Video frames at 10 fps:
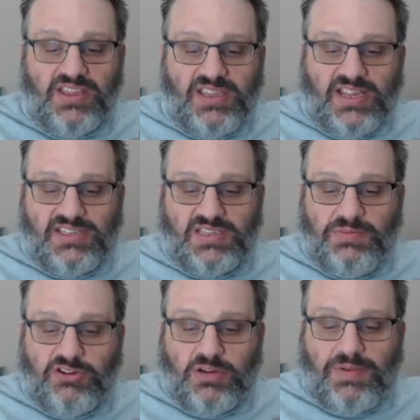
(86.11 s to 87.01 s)
gets his
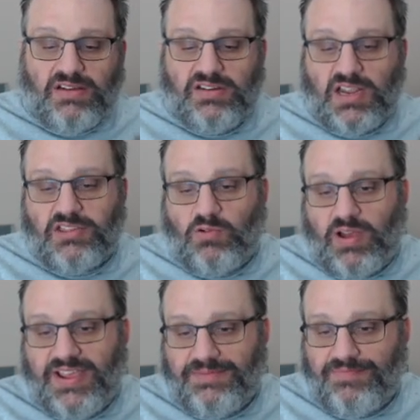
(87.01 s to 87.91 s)
bishop out another
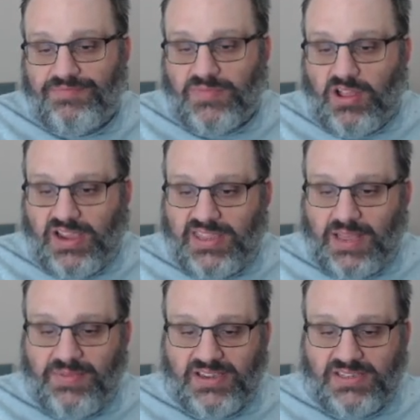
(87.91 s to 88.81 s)
way. Okay,
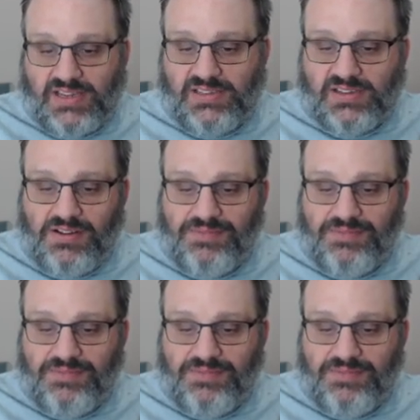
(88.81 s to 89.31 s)
that makes sense.